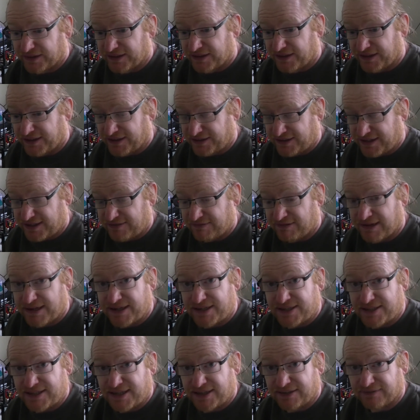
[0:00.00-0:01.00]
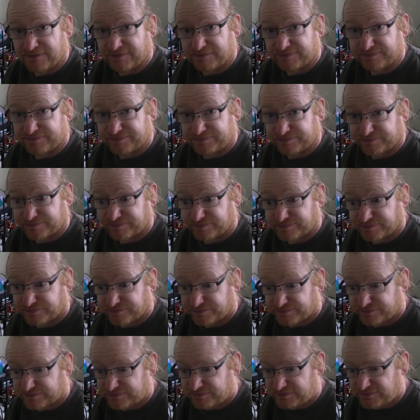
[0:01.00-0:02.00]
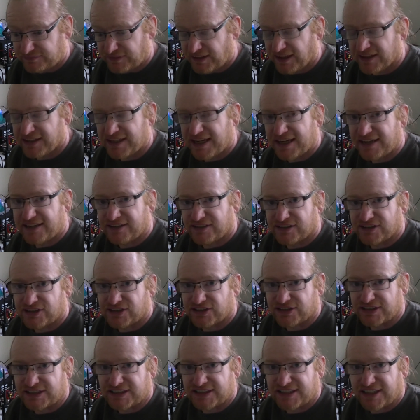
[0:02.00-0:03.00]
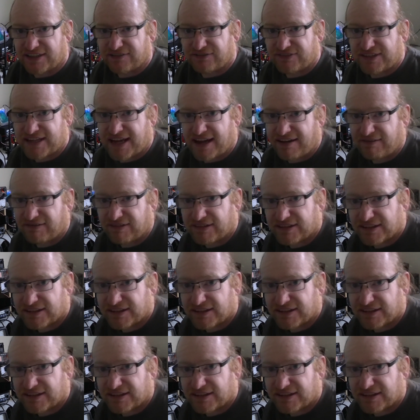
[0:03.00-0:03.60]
it'll keep waiting, and then it'll shut itself down.